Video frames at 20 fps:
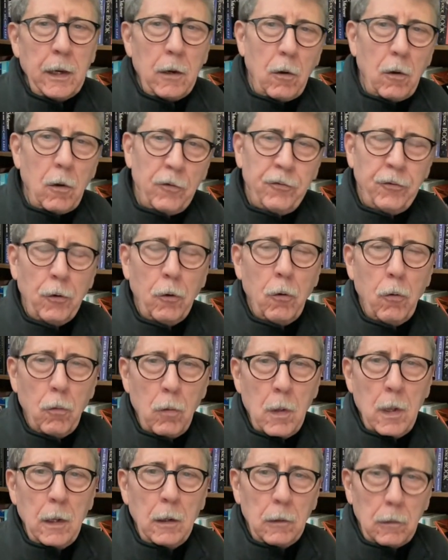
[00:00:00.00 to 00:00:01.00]
and
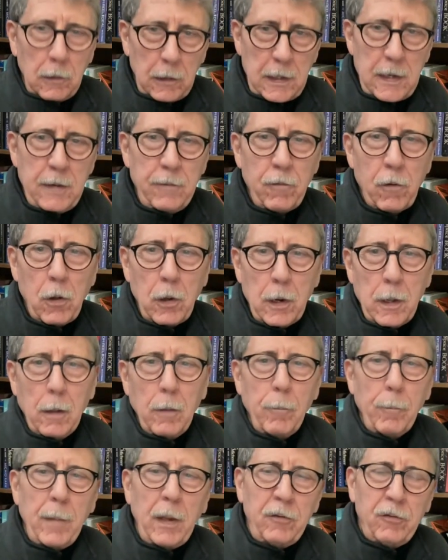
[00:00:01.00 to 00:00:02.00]
also leave on
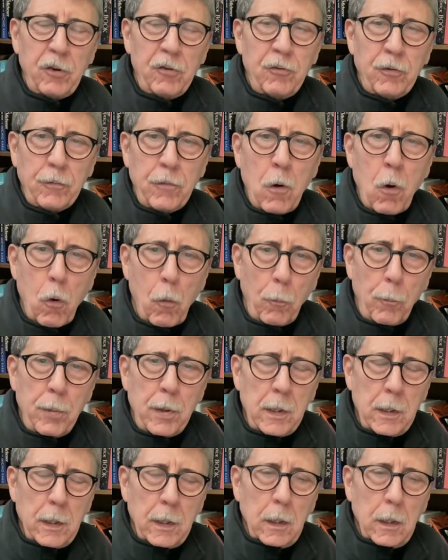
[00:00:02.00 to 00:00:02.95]
a message of hope.